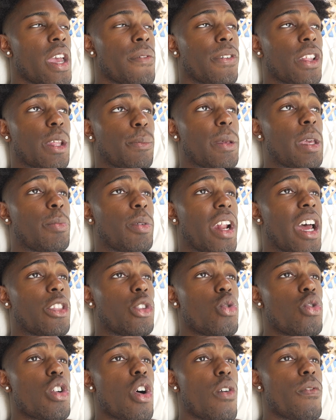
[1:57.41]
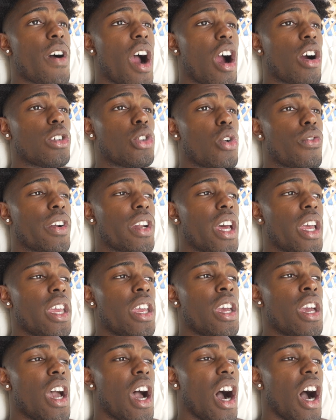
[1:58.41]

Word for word: And for the people that do go viral overnight,